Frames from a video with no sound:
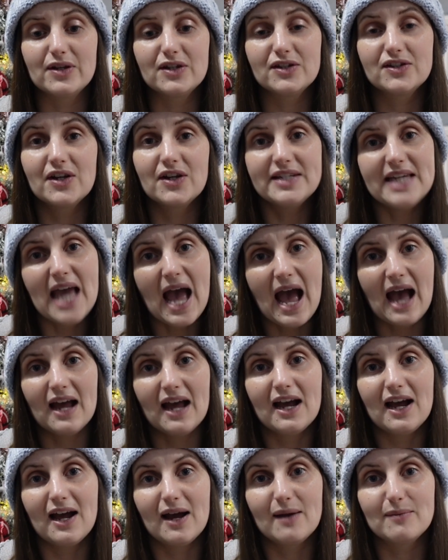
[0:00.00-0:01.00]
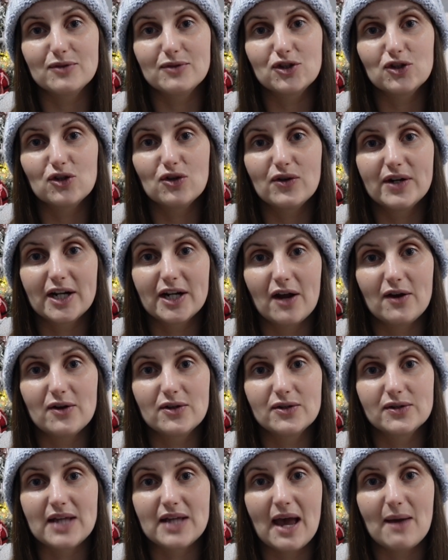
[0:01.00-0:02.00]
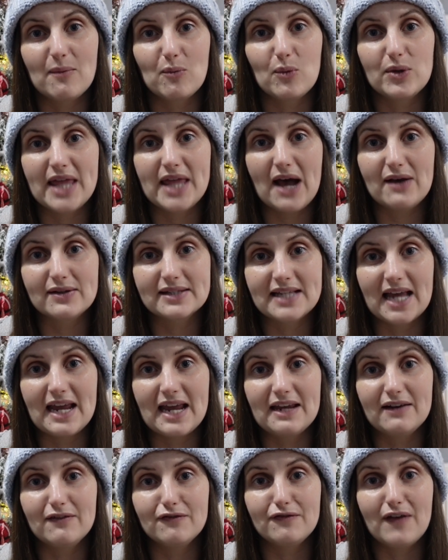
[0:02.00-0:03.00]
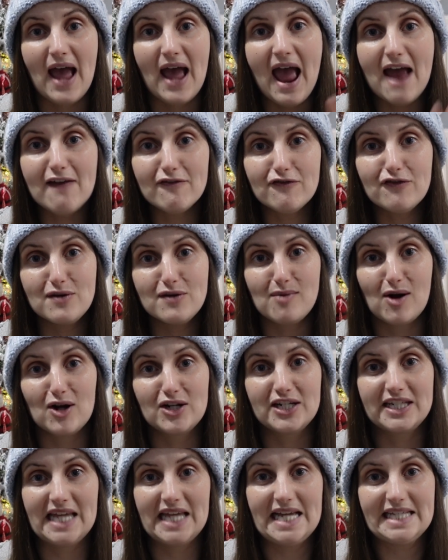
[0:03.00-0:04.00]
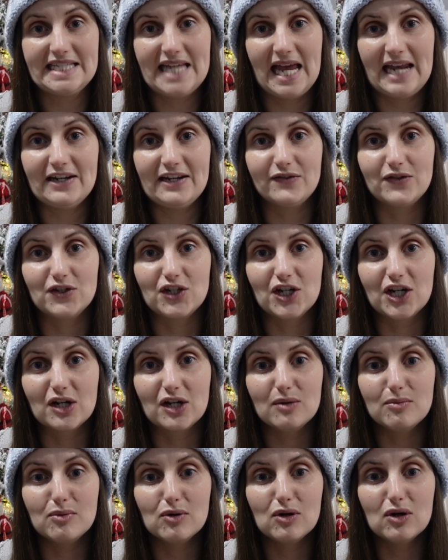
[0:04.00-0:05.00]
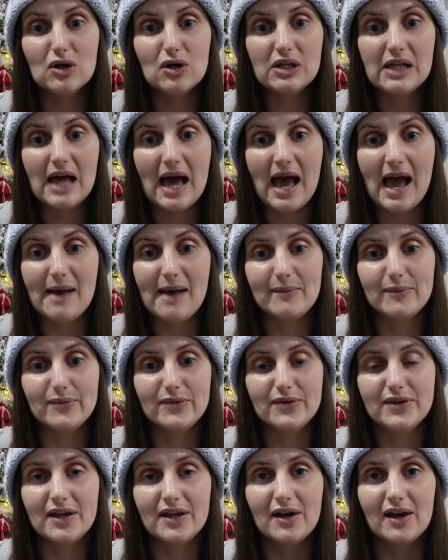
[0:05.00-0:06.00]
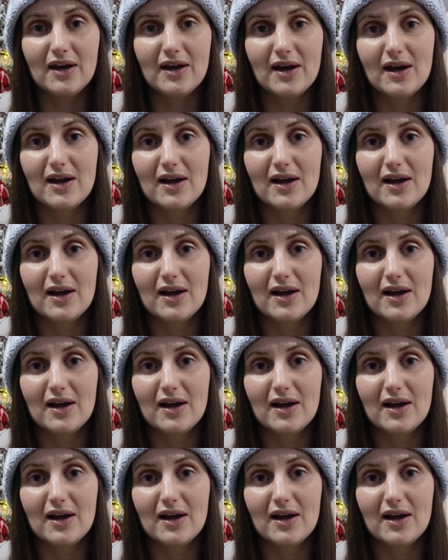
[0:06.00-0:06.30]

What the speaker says: So yeah, I'm sure it goes without saying for everybody that attended the Jingle Ball, that